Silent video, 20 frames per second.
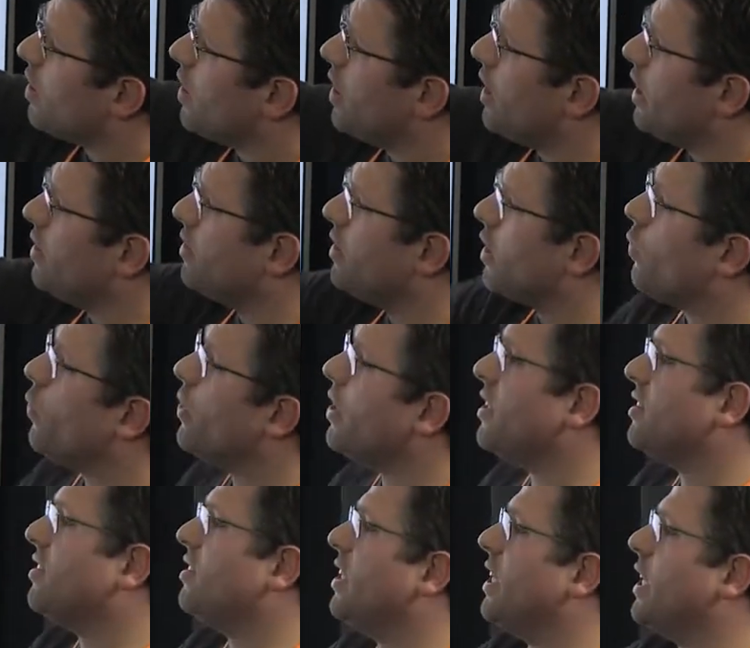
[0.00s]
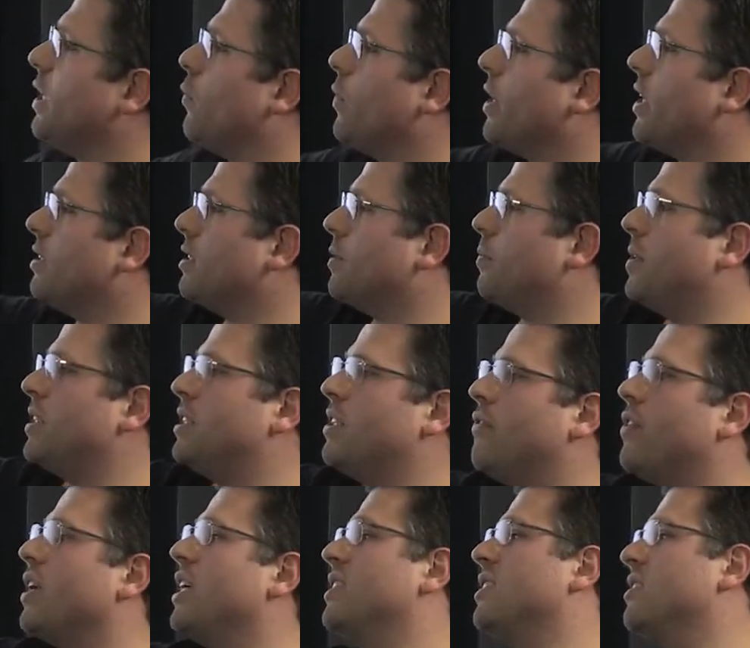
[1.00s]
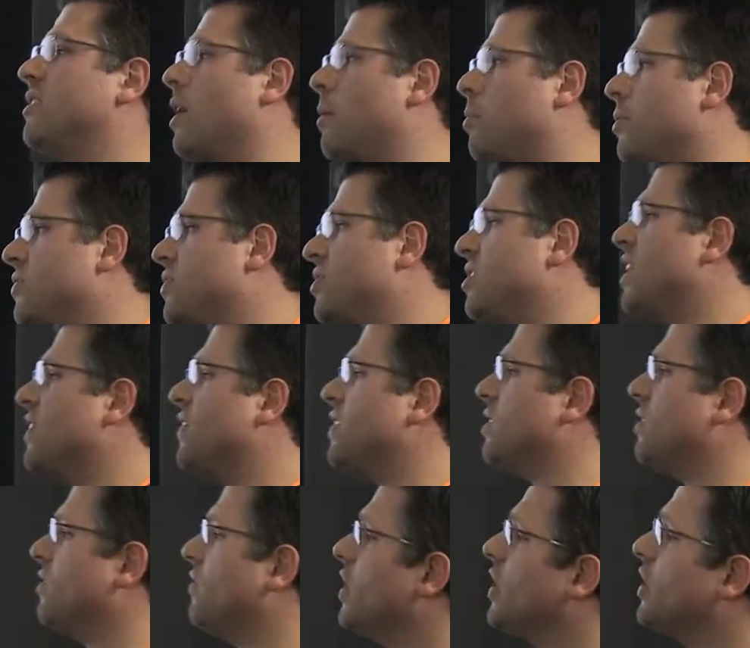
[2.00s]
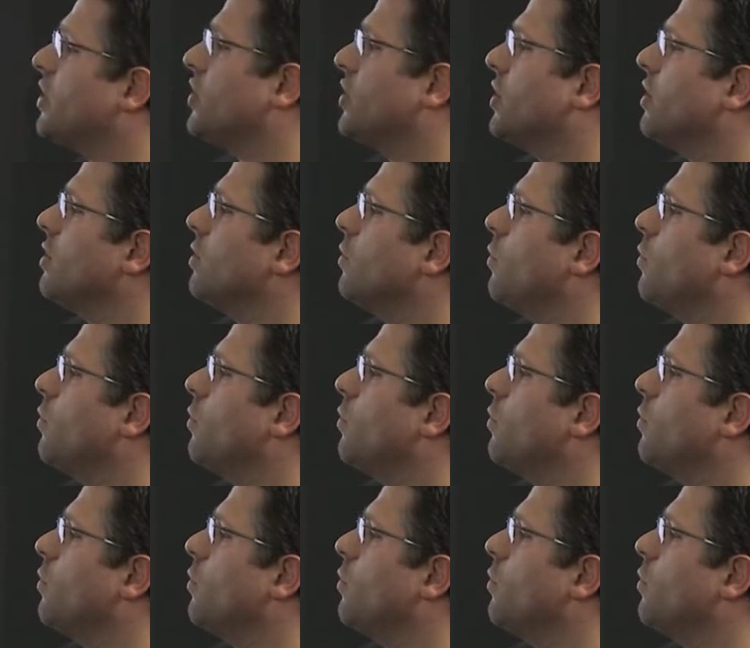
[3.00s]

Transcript: In the query string, we specify the type of service, the version.